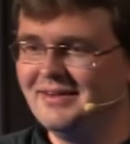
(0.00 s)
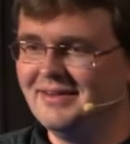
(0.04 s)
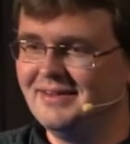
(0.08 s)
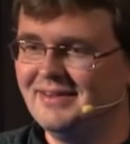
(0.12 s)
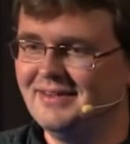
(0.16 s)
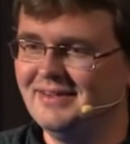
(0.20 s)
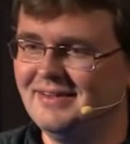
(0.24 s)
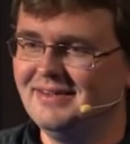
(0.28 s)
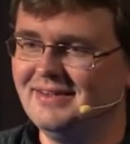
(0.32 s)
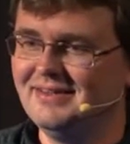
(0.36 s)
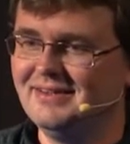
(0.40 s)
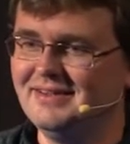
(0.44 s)

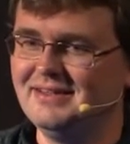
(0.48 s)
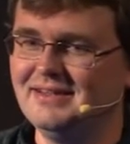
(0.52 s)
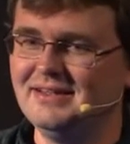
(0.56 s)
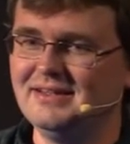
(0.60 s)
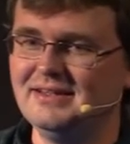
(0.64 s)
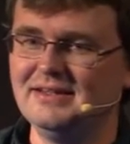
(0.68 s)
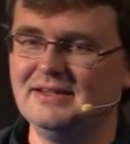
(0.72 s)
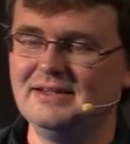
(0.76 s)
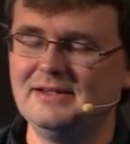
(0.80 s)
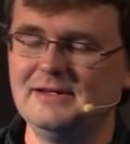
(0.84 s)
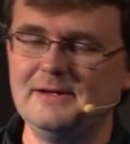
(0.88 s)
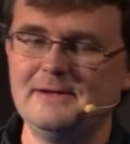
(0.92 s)

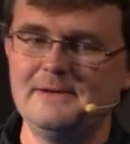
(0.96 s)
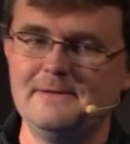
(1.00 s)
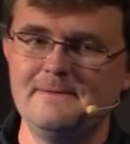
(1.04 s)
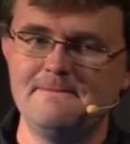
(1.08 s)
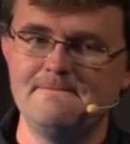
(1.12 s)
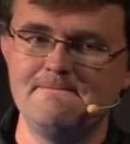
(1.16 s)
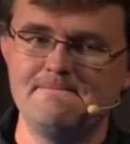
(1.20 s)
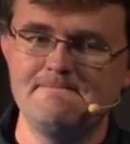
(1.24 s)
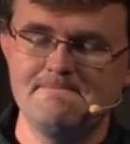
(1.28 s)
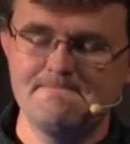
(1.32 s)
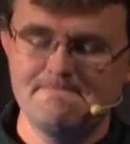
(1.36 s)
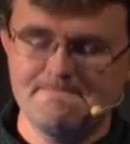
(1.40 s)

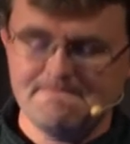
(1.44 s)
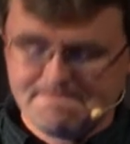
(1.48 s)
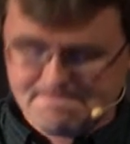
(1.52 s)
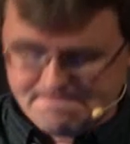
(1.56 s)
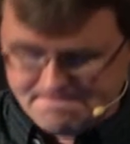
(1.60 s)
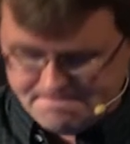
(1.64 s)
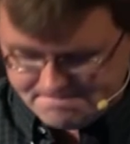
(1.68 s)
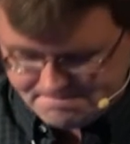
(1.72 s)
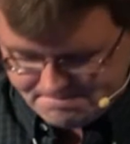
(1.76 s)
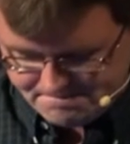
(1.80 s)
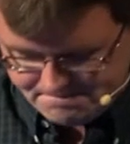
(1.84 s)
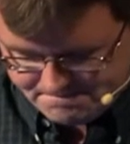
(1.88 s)

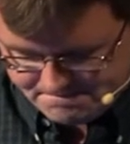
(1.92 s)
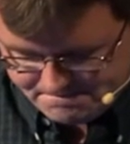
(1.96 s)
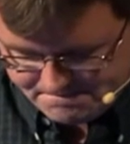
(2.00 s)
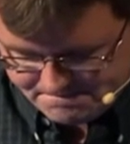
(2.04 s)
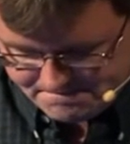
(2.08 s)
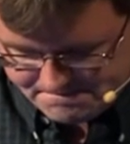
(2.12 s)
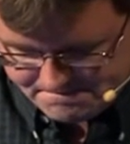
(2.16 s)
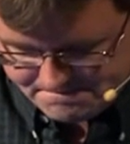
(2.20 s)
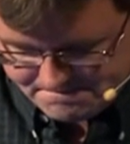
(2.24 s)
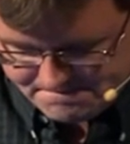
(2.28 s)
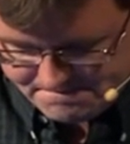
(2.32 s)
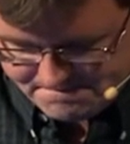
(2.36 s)

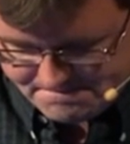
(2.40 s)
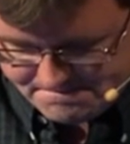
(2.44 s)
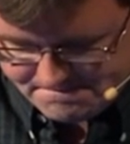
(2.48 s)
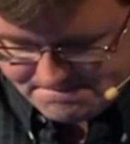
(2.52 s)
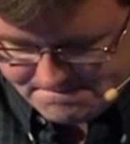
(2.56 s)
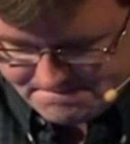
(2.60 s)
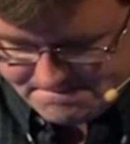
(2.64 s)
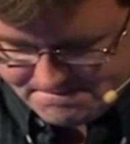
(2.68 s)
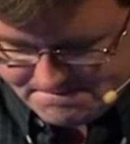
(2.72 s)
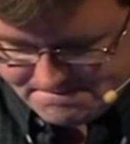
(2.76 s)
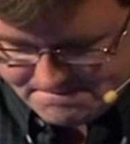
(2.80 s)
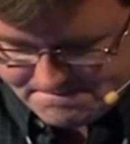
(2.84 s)

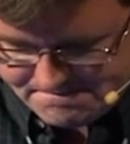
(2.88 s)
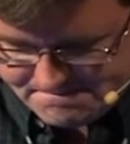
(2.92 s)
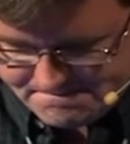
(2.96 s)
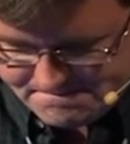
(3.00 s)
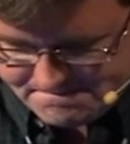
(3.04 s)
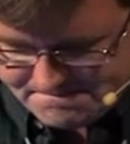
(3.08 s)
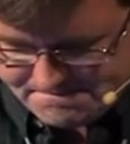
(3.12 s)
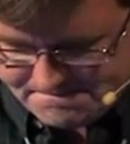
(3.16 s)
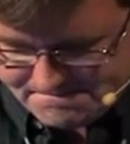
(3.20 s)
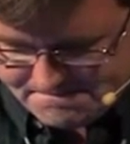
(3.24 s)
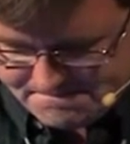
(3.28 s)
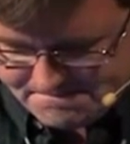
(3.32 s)

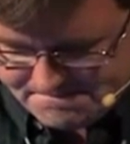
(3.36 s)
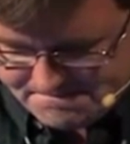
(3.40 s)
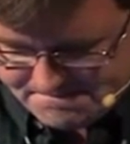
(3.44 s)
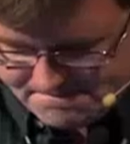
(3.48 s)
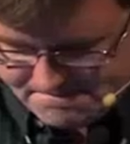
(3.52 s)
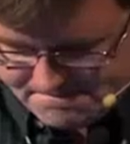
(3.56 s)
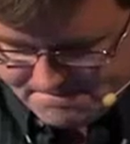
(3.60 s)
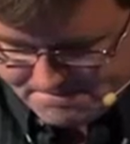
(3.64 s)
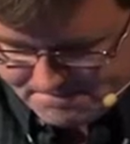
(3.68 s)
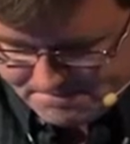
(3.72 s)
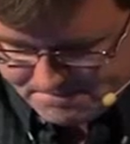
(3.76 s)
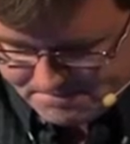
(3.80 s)

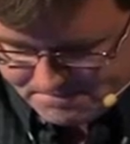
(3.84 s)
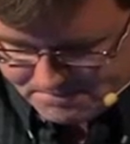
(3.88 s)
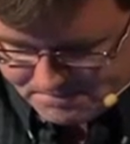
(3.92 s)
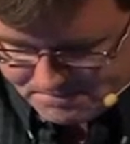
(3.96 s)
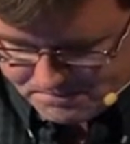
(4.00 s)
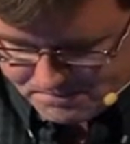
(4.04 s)
[no speech]